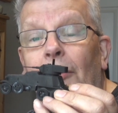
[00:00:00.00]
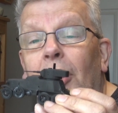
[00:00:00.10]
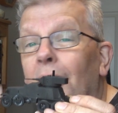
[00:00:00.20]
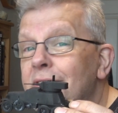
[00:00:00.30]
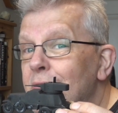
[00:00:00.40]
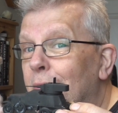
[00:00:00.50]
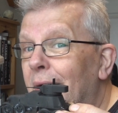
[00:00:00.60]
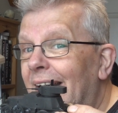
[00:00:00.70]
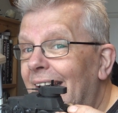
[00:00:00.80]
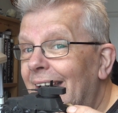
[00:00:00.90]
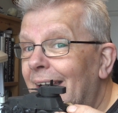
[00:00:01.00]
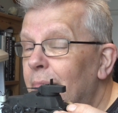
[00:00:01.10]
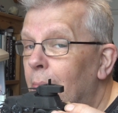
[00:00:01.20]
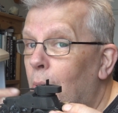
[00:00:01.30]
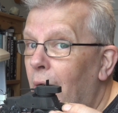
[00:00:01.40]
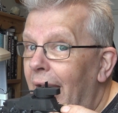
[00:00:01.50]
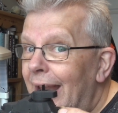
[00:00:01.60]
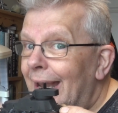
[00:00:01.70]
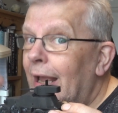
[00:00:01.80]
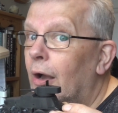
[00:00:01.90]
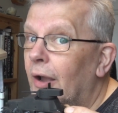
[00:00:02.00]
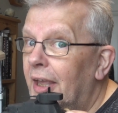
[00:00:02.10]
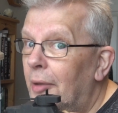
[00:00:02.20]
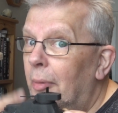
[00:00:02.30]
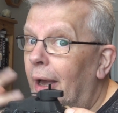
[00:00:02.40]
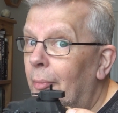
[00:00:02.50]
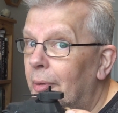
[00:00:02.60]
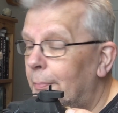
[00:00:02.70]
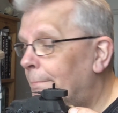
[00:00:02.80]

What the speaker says: going too quickly and my brain can't keep up.